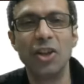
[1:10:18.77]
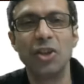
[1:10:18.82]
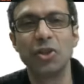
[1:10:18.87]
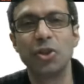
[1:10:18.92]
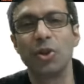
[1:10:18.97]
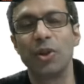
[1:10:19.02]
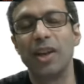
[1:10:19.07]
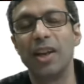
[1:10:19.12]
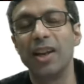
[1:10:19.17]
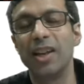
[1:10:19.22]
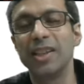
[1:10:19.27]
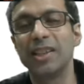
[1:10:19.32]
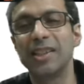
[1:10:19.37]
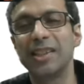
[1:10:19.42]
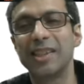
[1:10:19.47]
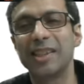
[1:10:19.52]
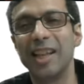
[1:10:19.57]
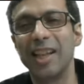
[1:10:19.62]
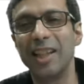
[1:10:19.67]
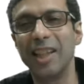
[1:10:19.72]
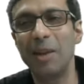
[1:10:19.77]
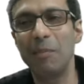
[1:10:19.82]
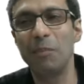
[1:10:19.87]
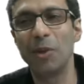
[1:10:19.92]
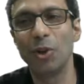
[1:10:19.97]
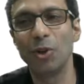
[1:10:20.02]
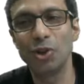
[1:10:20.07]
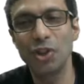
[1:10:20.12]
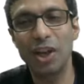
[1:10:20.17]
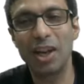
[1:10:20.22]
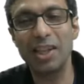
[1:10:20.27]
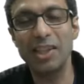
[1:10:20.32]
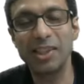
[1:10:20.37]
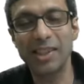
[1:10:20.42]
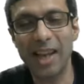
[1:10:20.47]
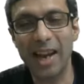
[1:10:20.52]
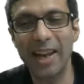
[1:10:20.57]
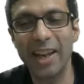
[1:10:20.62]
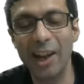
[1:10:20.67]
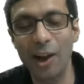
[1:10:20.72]
So here's Sandeep Manocha
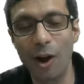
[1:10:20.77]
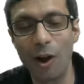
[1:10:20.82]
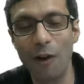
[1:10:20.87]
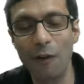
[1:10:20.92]
signing